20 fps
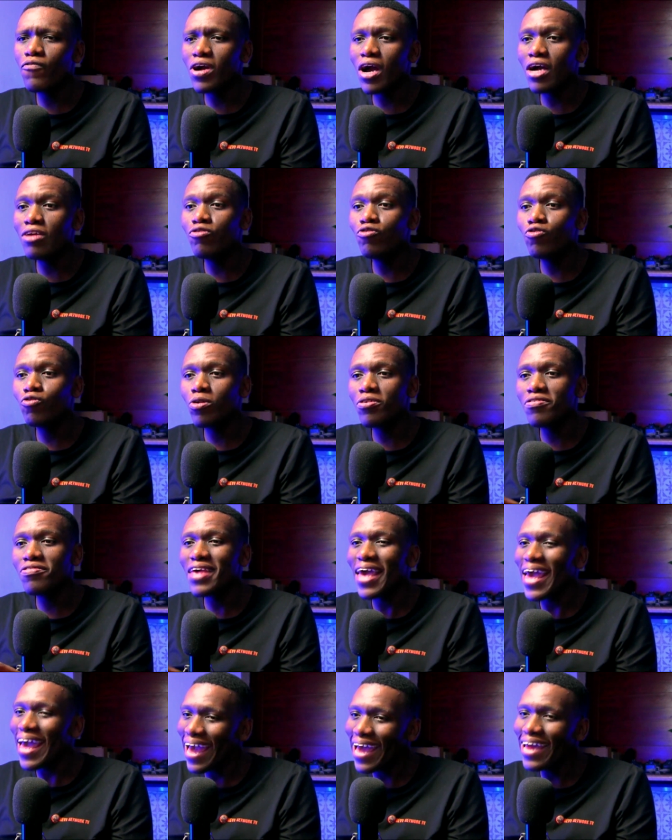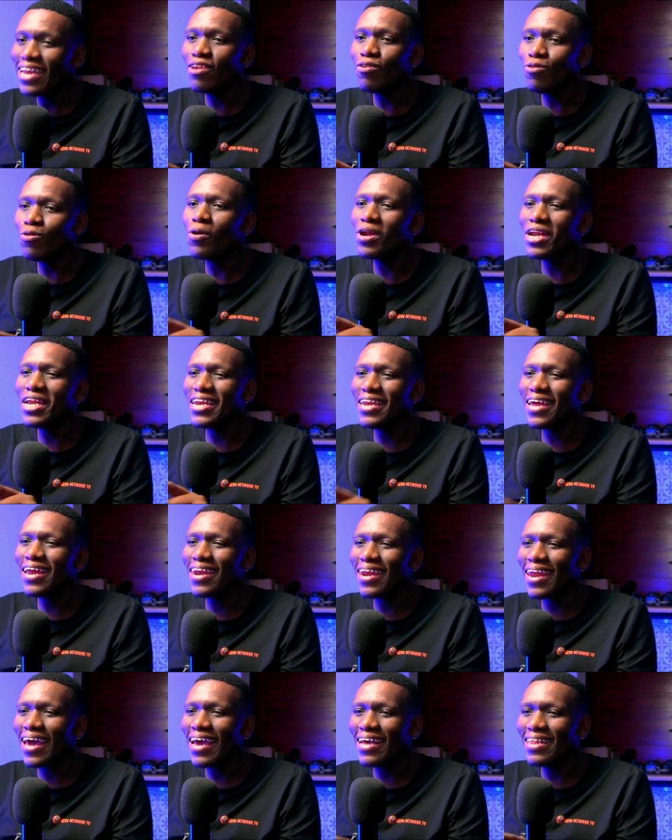gunshots heard during the
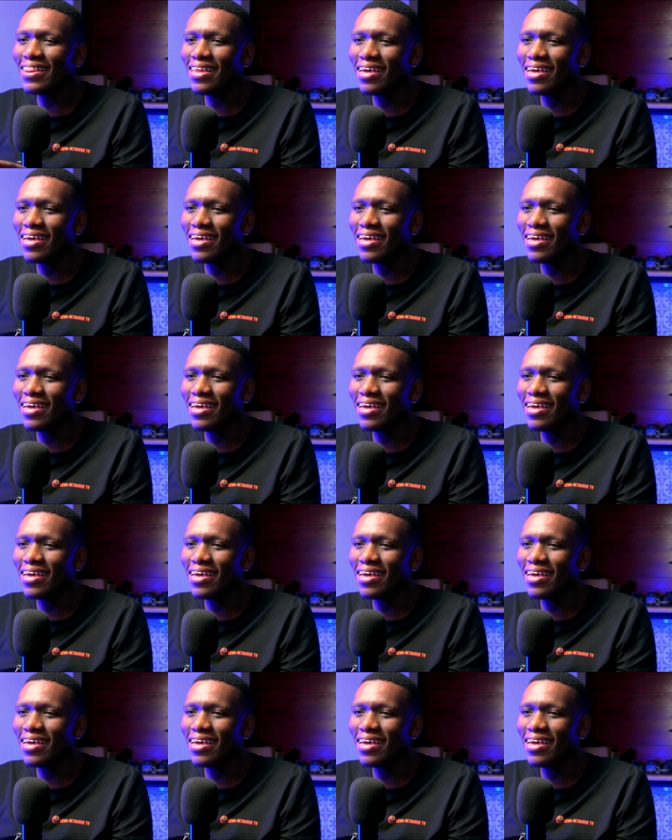night